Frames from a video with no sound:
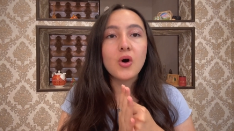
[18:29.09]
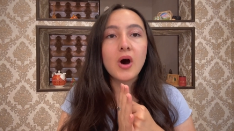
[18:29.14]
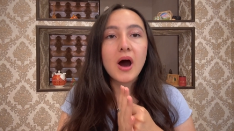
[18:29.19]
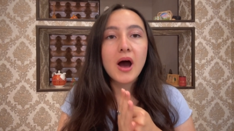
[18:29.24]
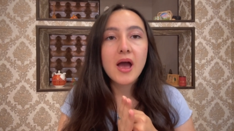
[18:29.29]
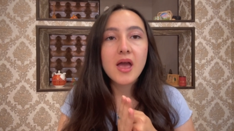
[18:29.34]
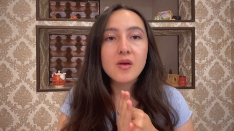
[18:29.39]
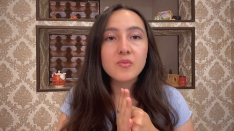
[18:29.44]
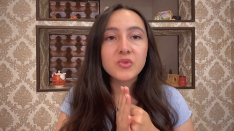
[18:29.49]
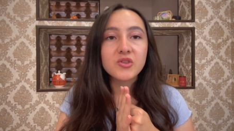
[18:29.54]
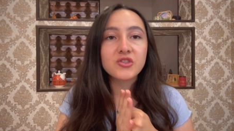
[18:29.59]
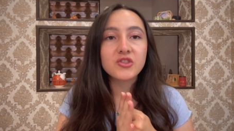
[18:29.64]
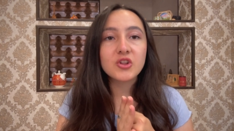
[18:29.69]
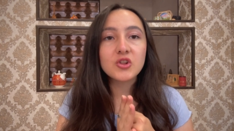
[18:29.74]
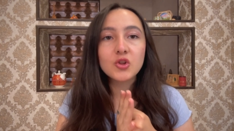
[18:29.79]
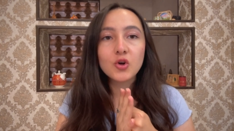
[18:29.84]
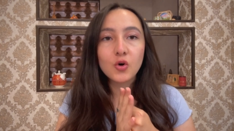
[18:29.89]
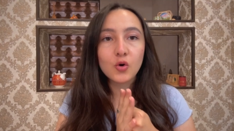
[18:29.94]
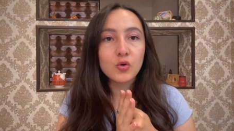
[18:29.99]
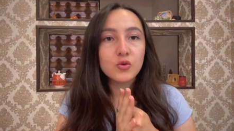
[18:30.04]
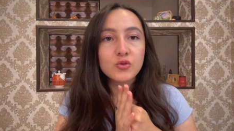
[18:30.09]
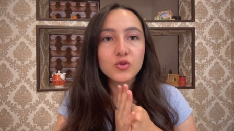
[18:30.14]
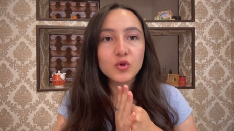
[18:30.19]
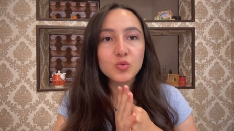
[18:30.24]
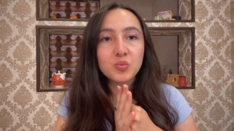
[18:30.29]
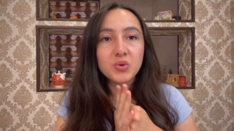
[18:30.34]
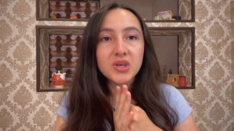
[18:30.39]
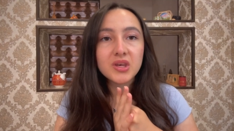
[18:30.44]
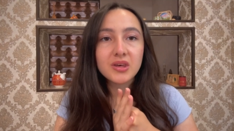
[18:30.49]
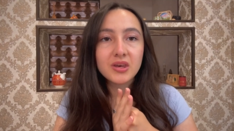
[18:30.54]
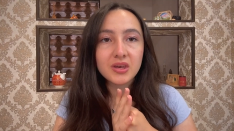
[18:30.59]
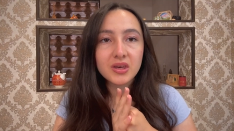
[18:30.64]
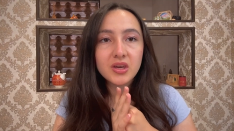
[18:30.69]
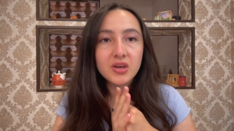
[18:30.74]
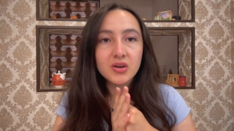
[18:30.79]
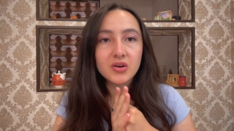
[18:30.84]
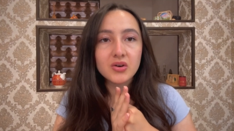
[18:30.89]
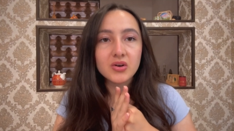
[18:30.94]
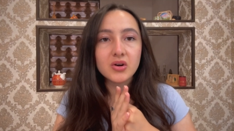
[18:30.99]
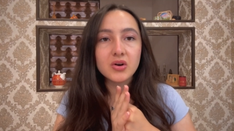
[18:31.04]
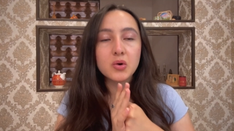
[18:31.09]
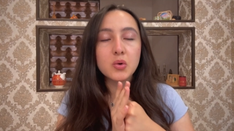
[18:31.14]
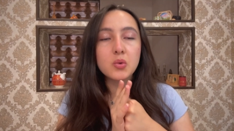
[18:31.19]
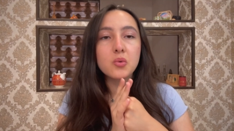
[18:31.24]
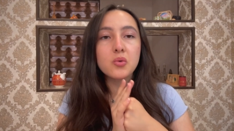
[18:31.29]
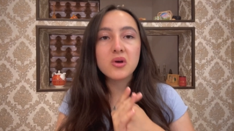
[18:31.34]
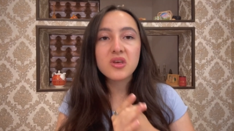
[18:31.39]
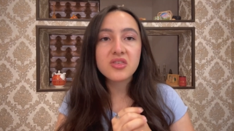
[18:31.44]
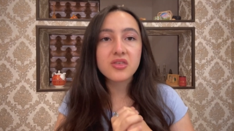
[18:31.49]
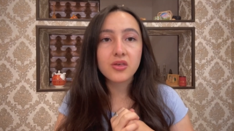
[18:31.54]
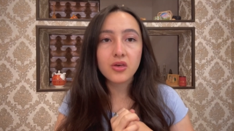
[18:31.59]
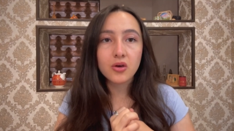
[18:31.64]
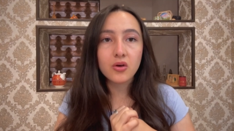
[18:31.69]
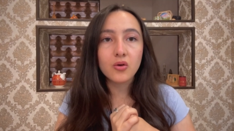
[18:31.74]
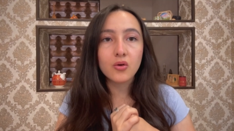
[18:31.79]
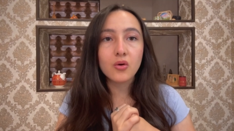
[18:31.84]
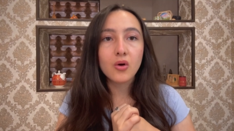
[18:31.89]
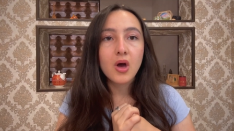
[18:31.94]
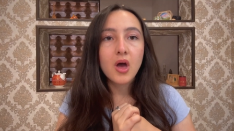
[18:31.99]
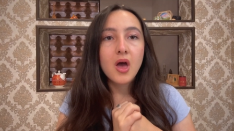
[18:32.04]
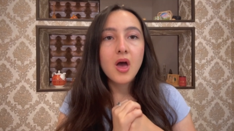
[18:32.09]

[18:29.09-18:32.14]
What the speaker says: I am still going to be here with you.